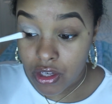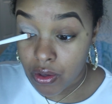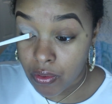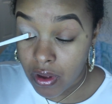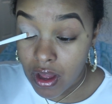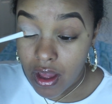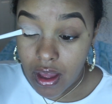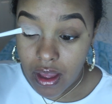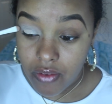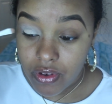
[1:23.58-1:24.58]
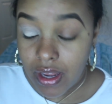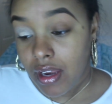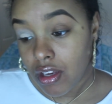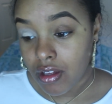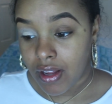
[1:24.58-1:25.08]
do an everyday
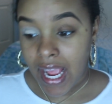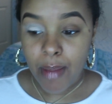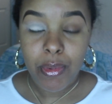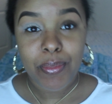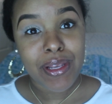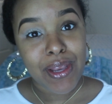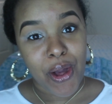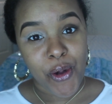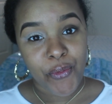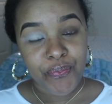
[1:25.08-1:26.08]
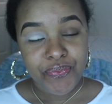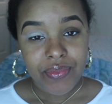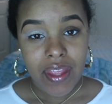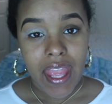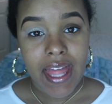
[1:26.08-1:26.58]
look, comment below
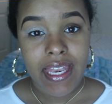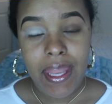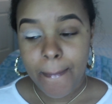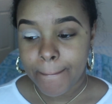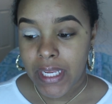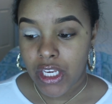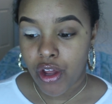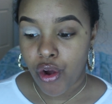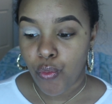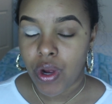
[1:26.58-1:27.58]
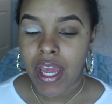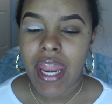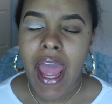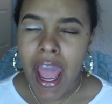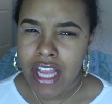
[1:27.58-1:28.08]
and let me know what kind
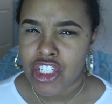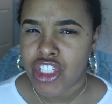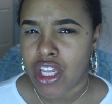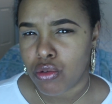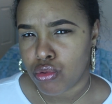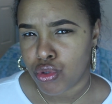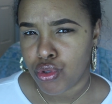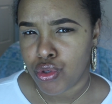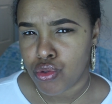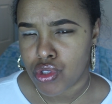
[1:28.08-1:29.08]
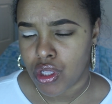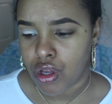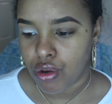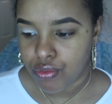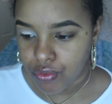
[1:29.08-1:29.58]
of eyeshadow do you usually
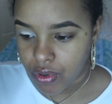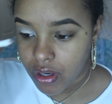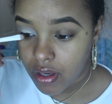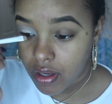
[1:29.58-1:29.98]
go for.